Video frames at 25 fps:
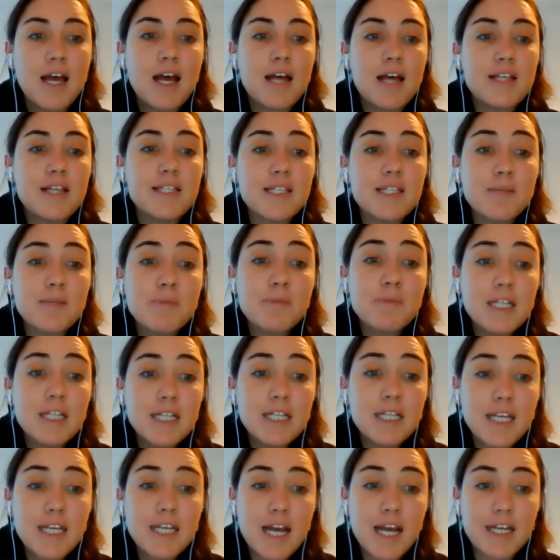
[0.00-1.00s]

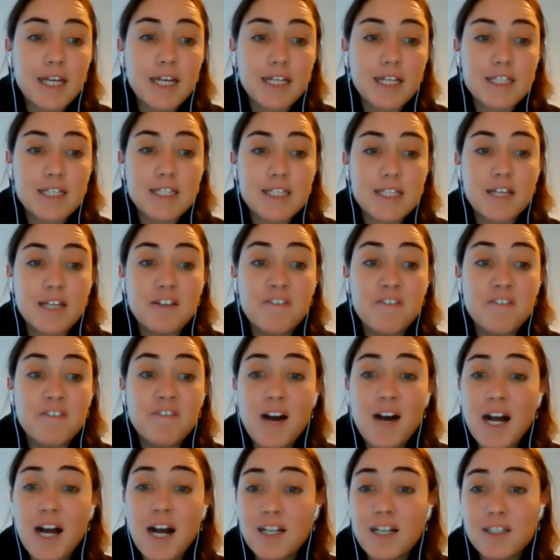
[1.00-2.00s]
Similarly, I can send
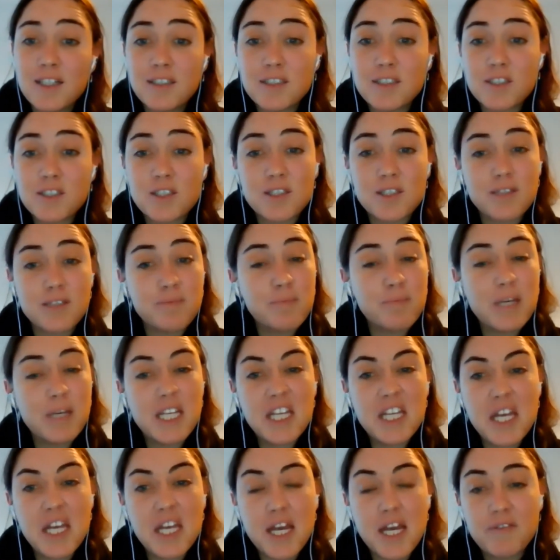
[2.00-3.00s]
files,
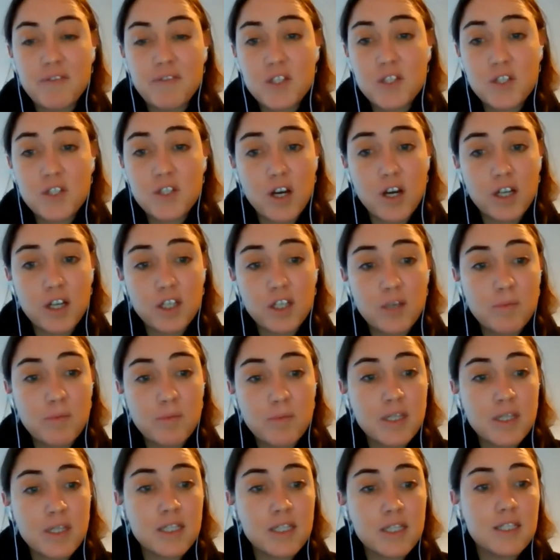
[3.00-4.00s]
PDFs,
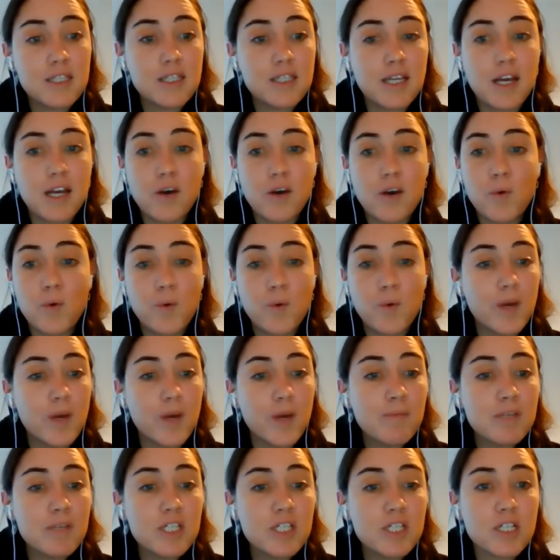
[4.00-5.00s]
documents, or
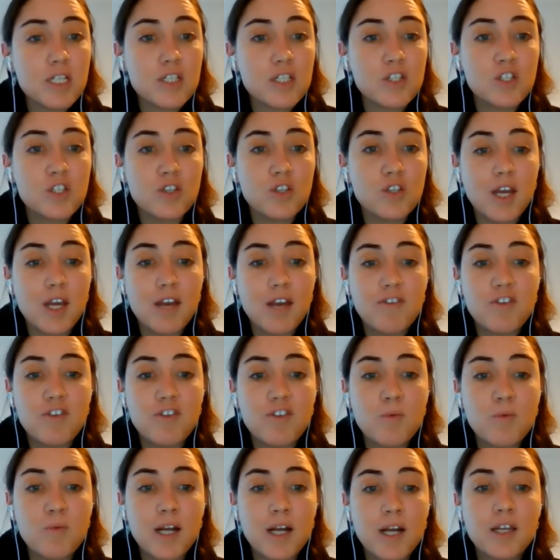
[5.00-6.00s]
images to
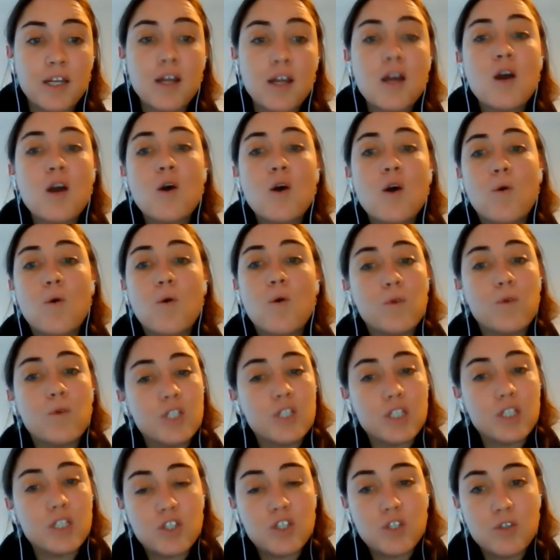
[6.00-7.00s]
everyone, or
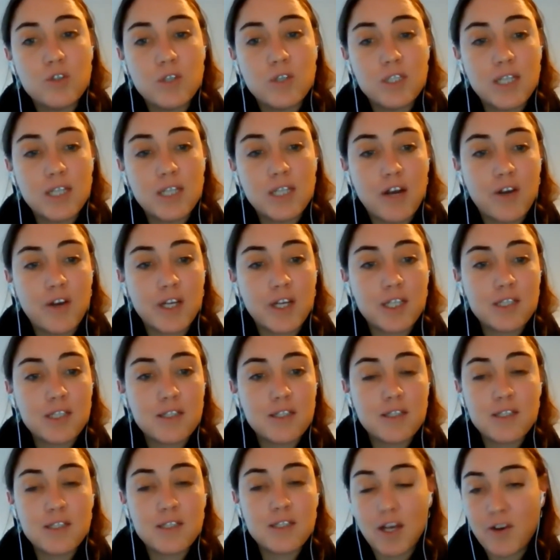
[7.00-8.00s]
just to
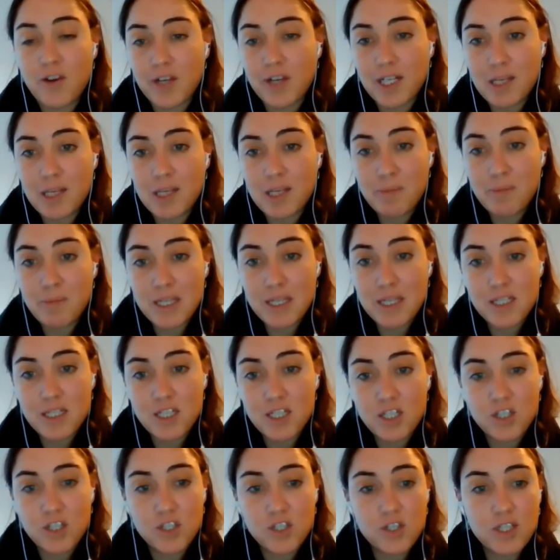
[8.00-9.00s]
directly message
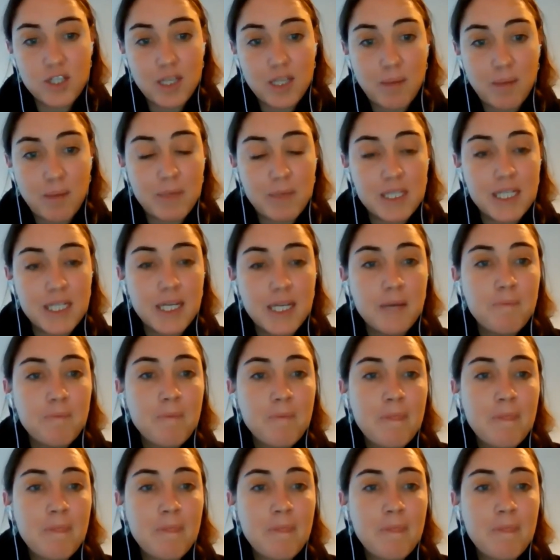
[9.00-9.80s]
it to somebody.